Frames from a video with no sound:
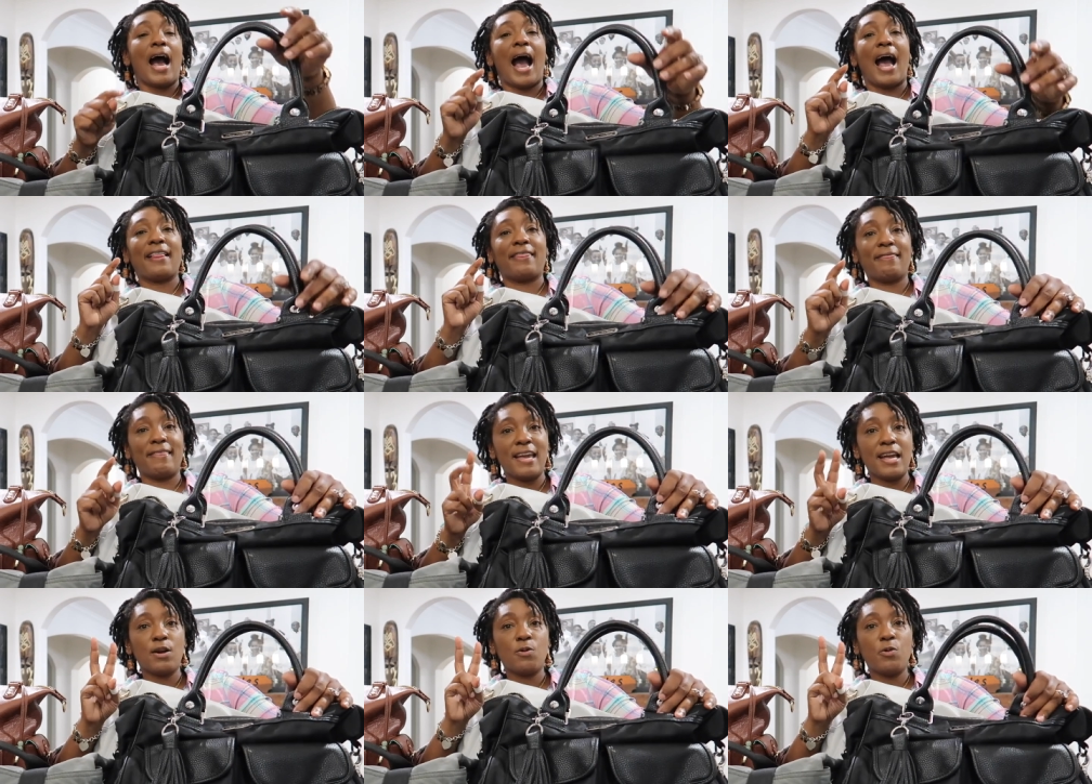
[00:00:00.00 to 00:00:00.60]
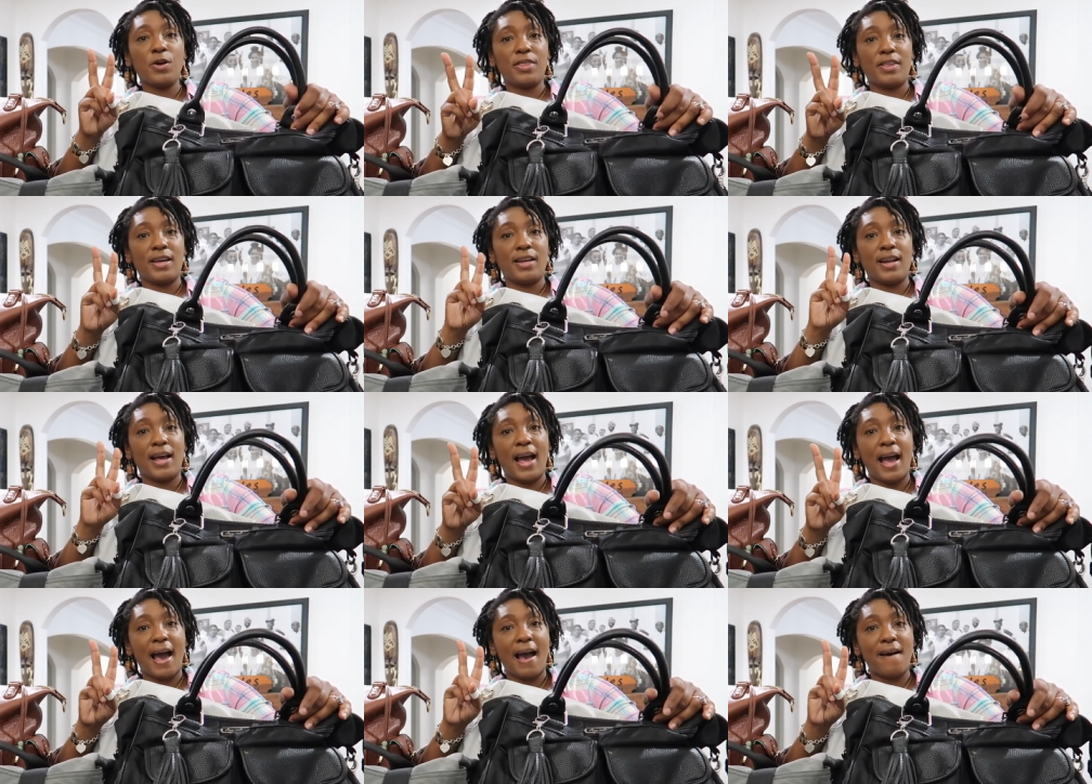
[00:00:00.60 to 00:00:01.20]
I think with
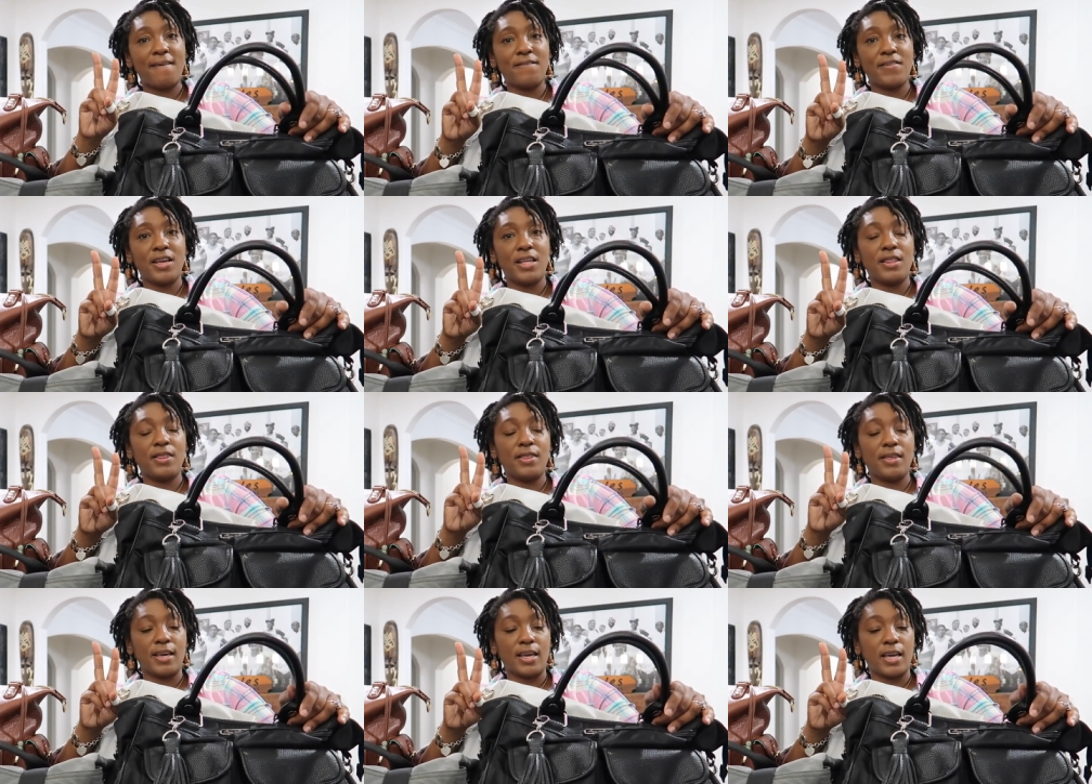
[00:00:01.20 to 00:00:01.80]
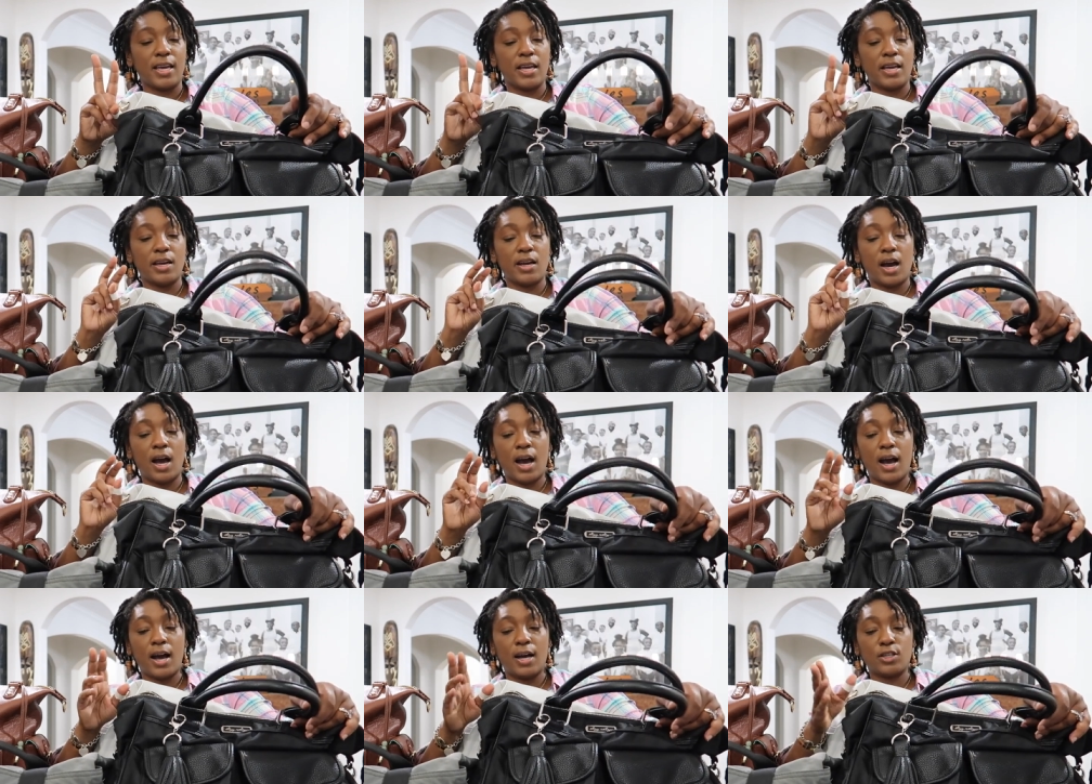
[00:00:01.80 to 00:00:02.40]
it having
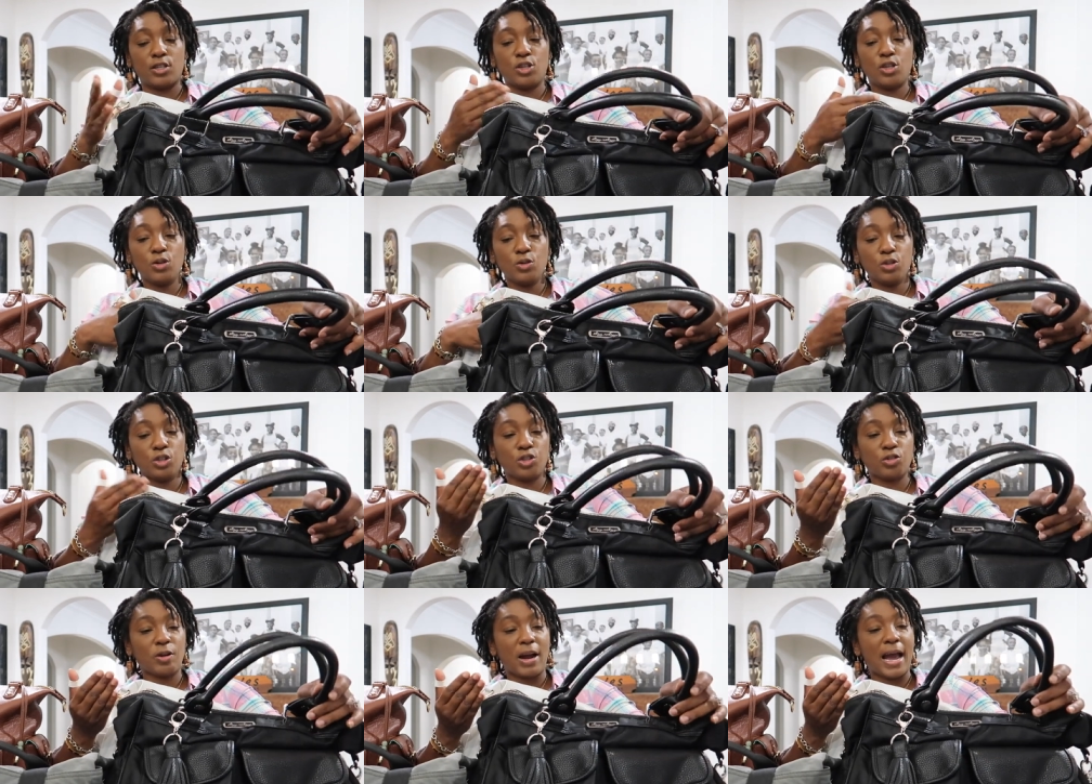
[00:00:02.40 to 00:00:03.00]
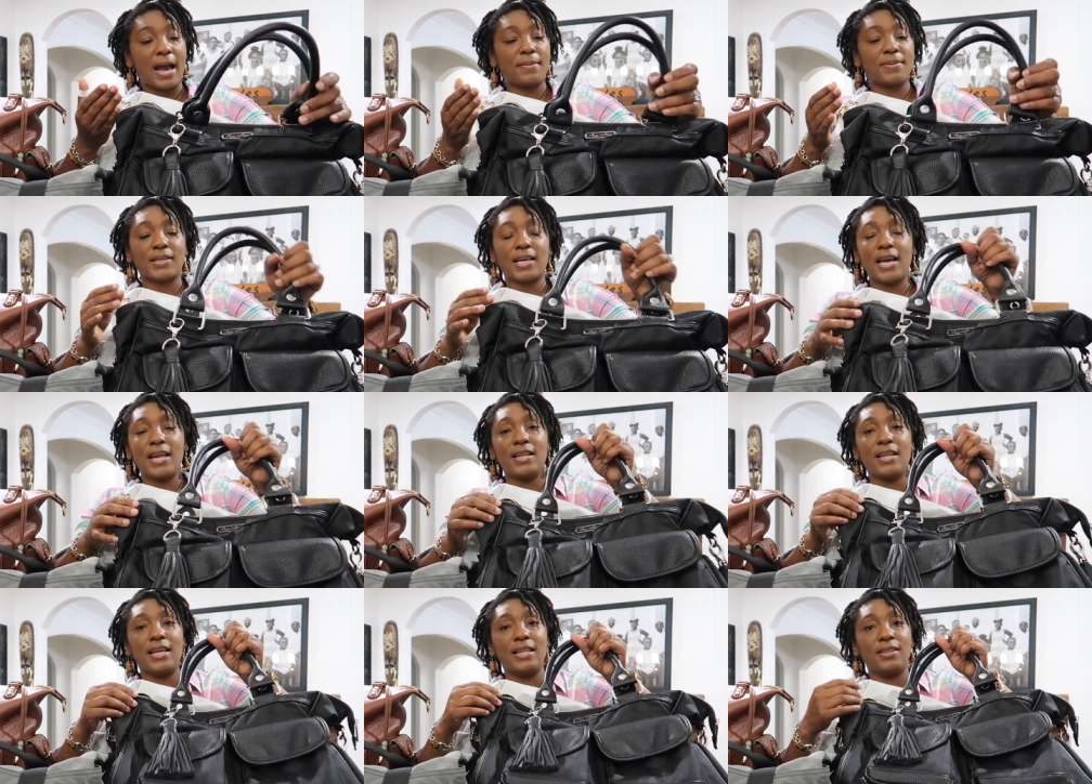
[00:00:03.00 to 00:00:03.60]
the uh, two straps
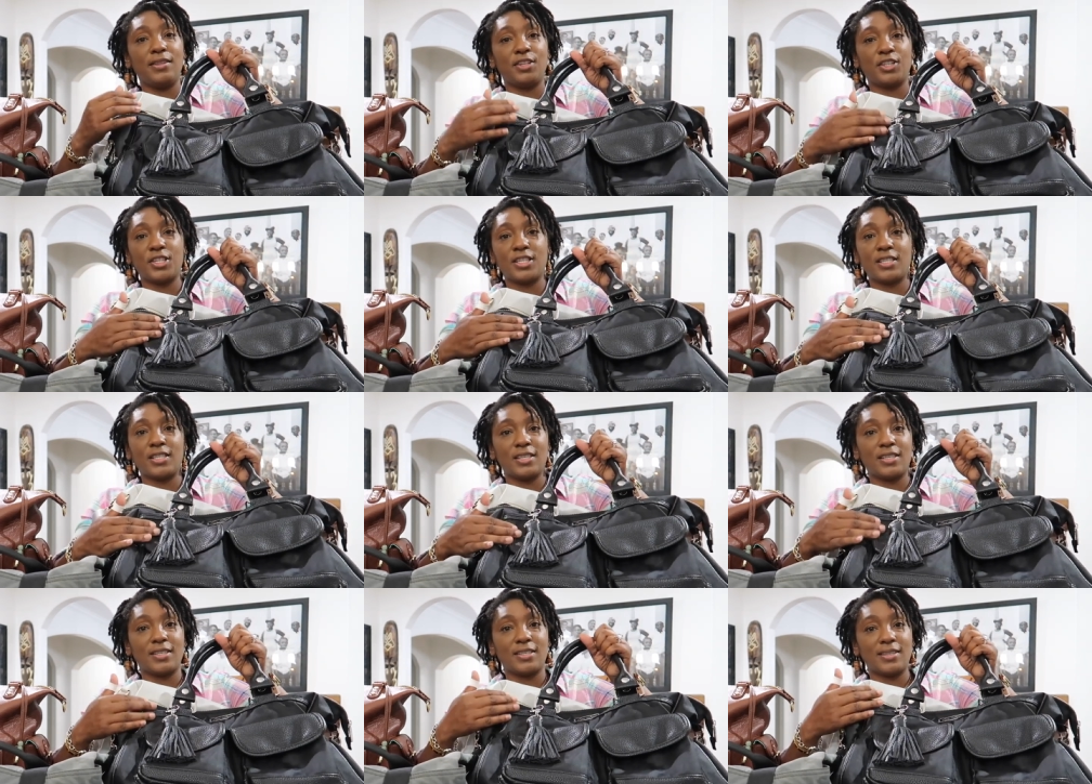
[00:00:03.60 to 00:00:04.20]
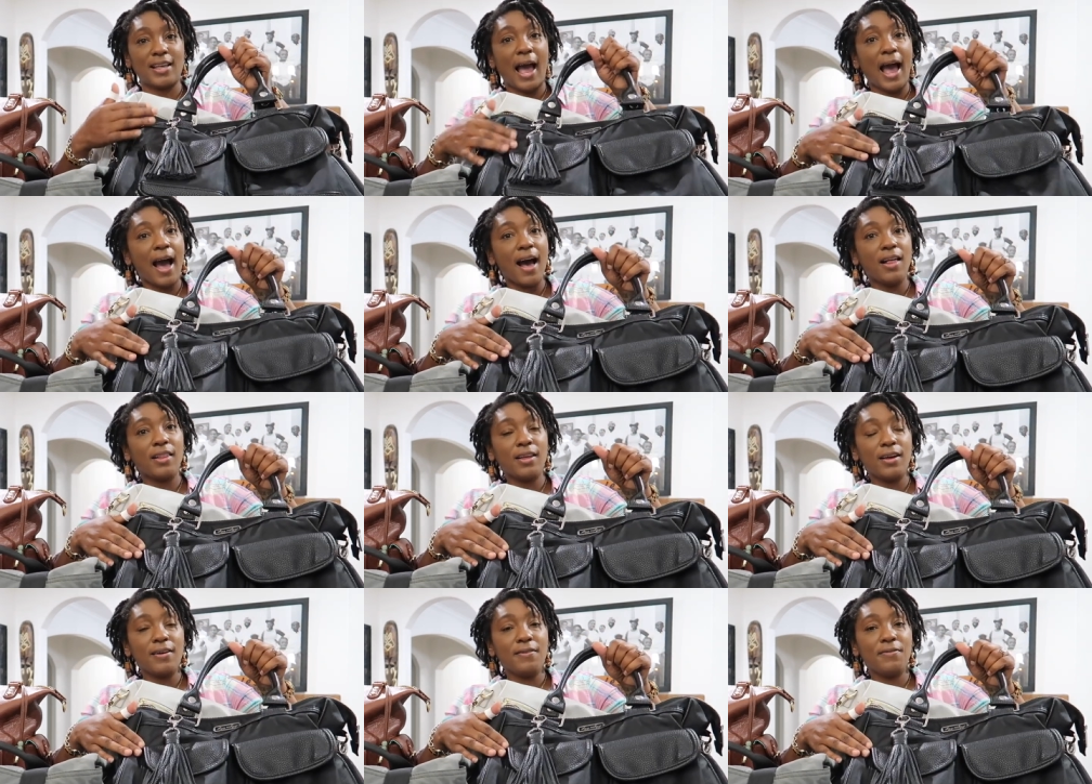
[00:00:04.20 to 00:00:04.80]
and then just the
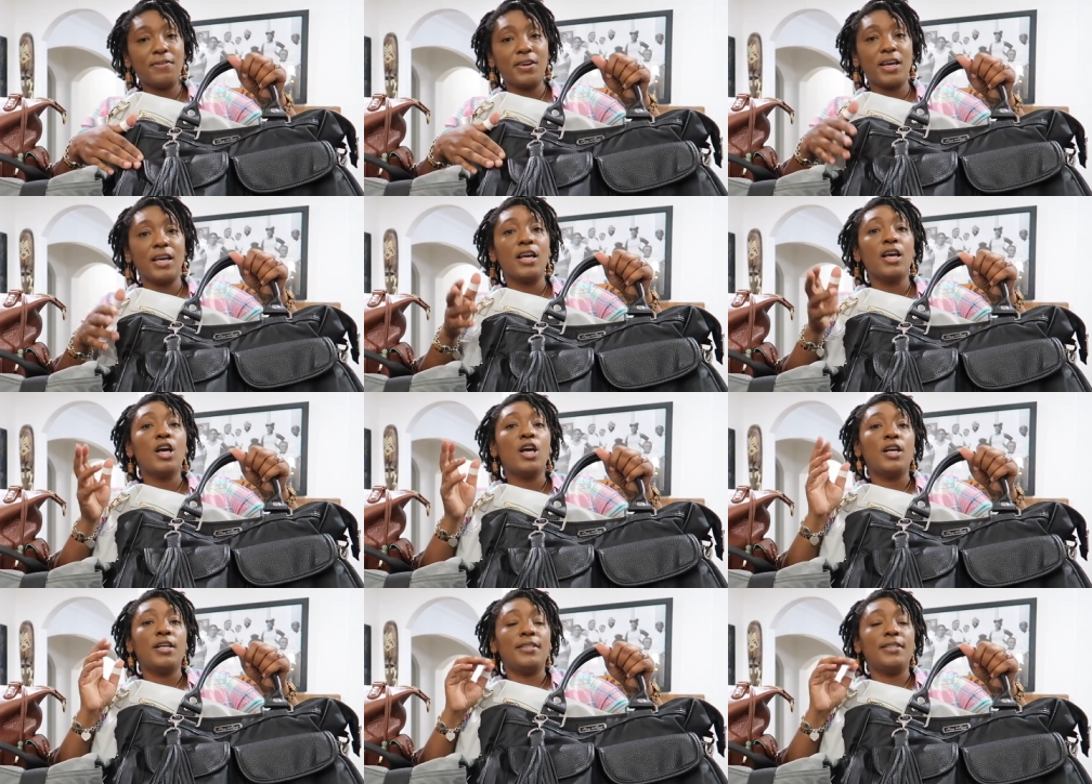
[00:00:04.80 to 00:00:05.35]
style of it